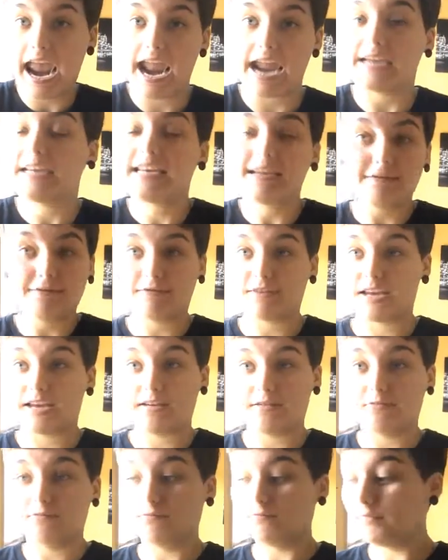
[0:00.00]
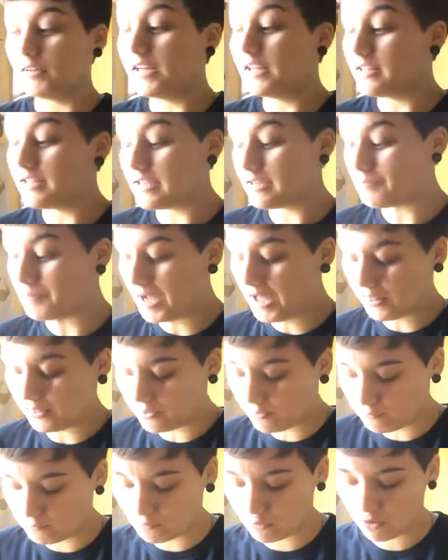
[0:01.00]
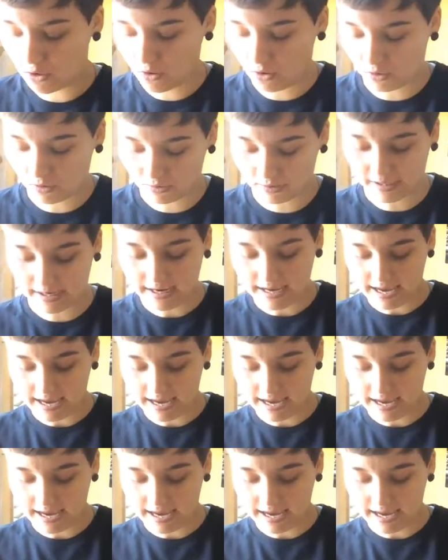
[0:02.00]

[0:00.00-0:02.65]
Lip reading: anything really about the world.